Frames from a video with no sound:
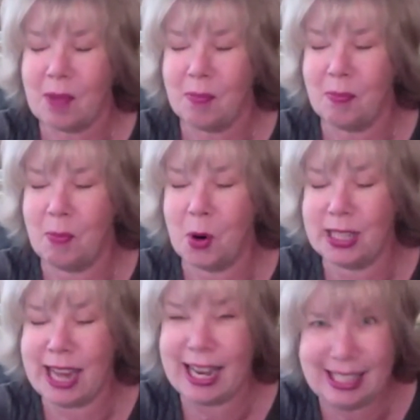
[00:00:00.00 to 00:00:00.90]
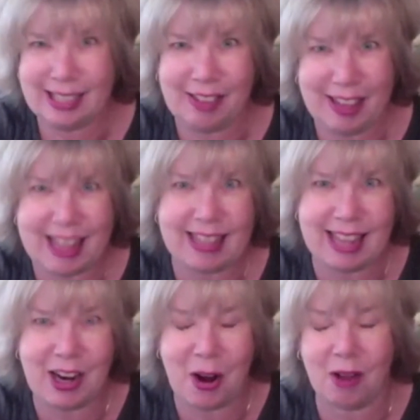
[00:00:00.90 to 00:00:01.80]
more tentatively than they
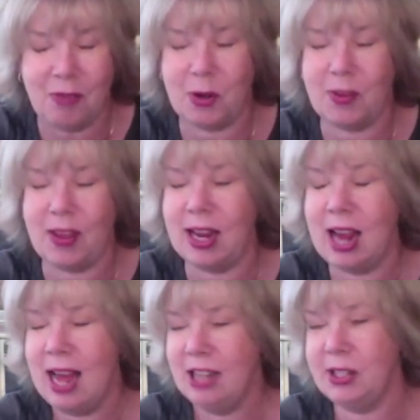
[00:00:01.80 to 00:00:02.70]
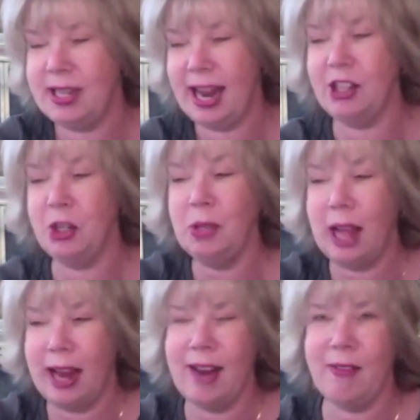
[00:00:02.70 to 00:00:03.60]
called for. They just had you
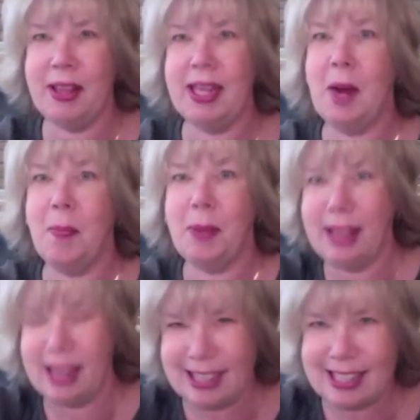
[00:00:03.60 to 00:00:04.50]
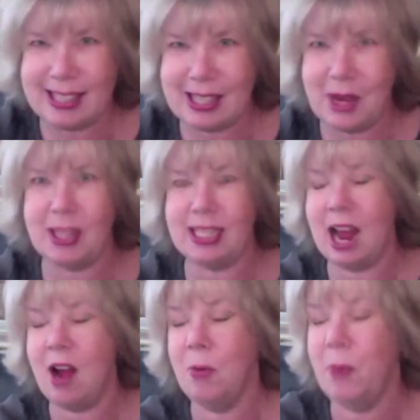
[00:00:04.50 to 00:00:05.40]
line everything up and then sew it
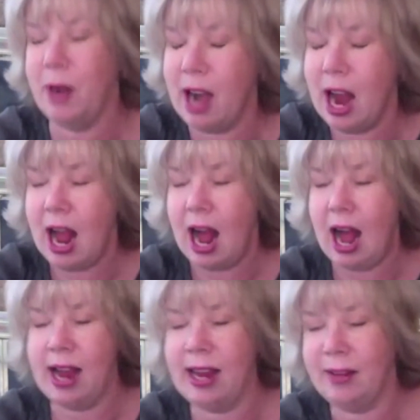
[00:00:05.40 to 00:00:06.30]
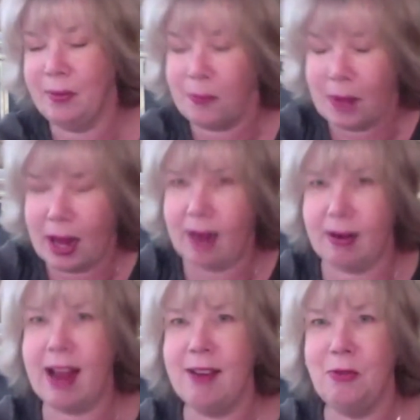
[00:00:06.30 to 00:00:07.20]
down, where I
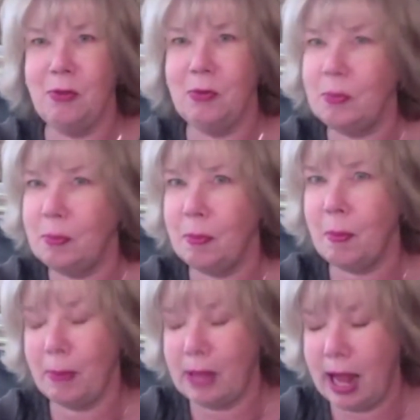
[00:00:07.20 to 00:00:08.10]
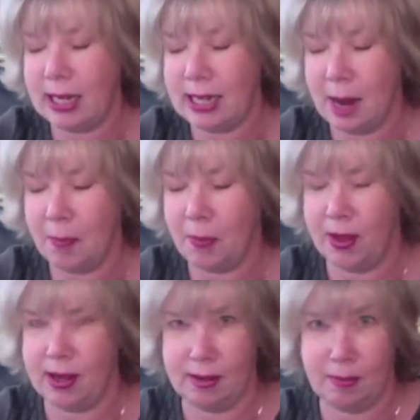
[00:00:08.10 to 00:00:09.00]
kind of lined up
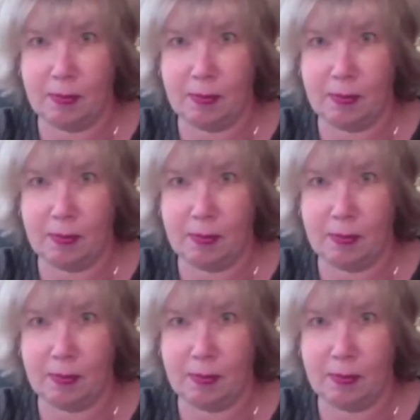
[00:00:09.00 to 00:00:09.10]
the